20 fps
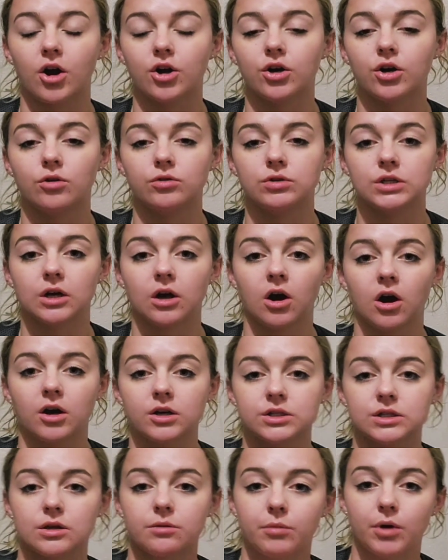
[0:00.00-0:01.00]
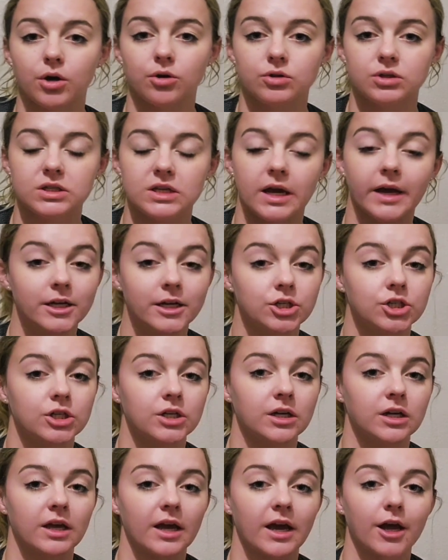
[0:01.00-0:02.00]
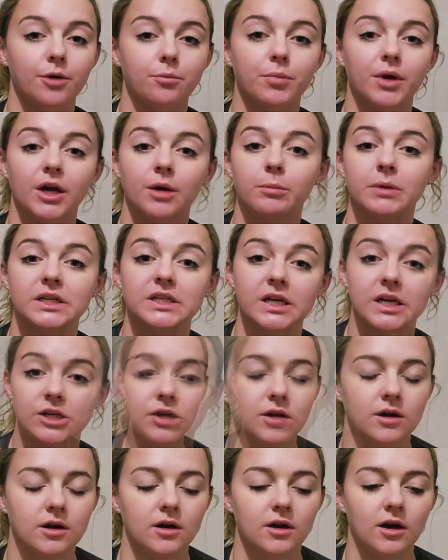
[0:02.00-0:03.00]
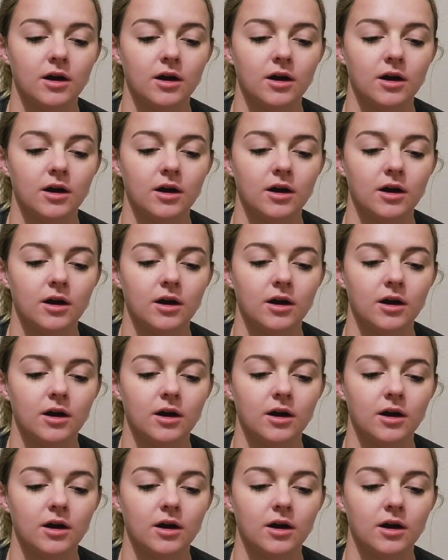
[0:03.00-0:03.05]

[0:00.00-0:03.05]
known to cause the most aging and pigmentation.